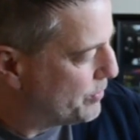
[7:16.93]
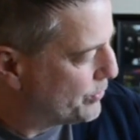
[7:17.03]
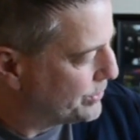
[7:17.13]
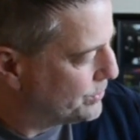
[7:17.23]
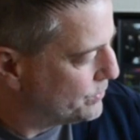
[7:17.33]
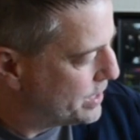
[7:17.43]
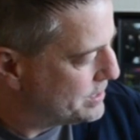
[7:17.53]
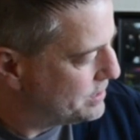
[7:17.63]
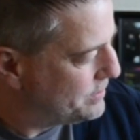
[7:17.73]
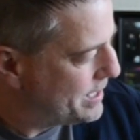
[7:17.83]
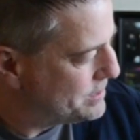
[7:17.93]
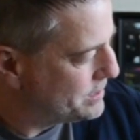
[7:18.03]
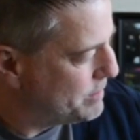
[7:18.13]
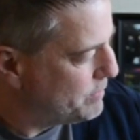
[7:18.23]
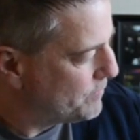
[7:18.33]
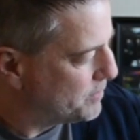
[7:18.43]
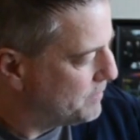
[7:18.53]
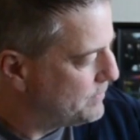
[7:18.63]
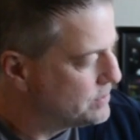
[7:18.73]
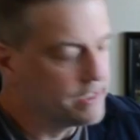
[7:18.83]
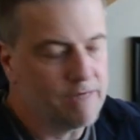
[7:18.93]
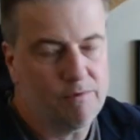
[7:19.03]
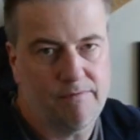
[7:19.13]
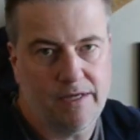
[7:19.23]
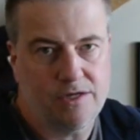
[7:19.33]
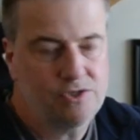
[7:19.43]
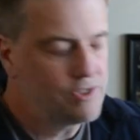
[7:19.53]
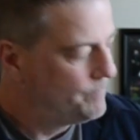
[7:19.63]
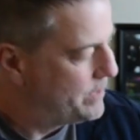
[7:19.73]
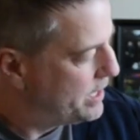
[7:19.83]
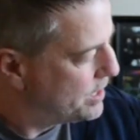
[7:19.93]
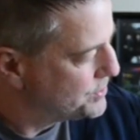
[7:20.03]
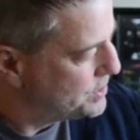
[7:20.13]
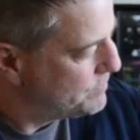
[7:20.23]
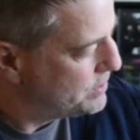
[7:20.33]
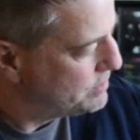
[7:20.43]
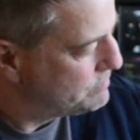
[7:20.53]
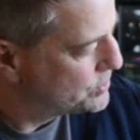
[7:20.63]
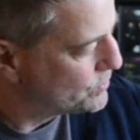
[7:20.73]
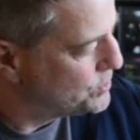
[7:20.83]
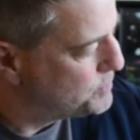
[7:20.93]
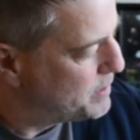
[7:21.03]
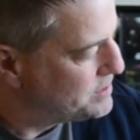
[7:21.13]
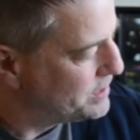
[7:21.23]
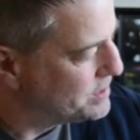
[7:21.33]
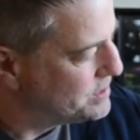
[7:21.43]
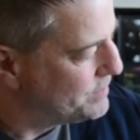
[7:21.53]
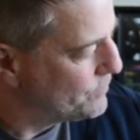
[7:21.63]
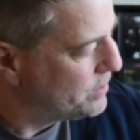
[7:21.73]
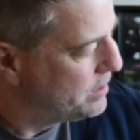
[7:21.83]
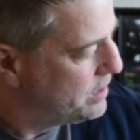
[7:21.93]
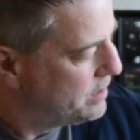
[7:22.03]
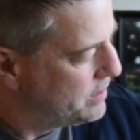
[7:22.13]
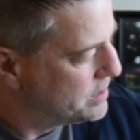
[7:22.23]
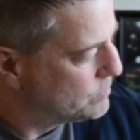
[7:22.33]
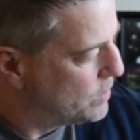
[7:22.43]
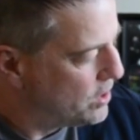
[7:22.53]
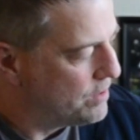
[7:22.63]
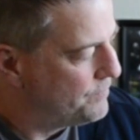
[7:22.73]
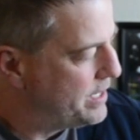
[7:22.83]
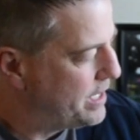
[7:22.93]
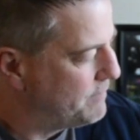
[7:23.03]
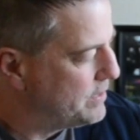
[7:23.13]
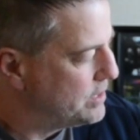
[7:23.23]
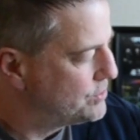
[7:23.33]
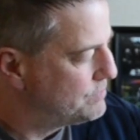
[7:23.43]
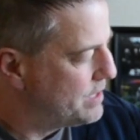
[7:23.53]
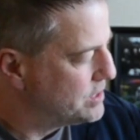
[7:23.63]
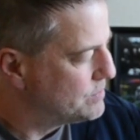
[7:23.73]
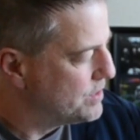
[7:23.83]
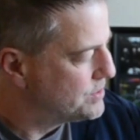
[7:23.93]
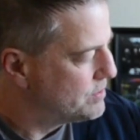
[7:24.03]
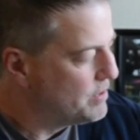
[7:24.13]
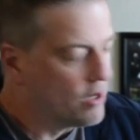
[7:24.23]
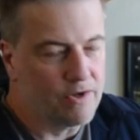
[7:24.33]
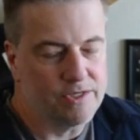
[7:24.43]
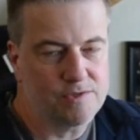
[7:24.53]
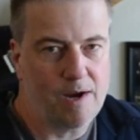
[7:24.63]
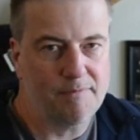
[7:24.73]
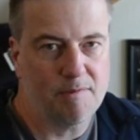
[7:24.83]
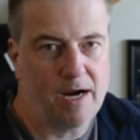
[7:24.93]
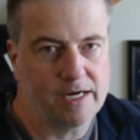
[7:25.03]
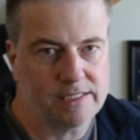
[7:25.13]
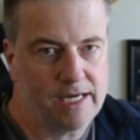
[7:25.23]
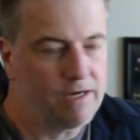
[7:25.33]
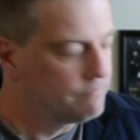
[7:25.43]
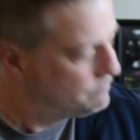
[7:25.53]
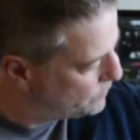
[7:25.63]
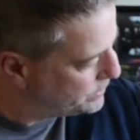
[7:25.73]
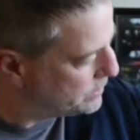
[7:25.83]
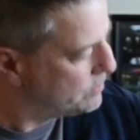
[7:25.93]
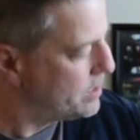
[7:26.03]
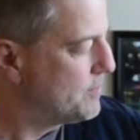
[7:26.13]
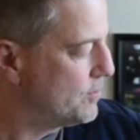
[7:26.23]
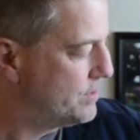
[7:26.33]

Pretty cool they did that to keep you from confusing it with vintage. And also the screw spacing is different as well than a vintage Nightswan, so it'd be hard to swap the bodies out. Way to go, Kramer.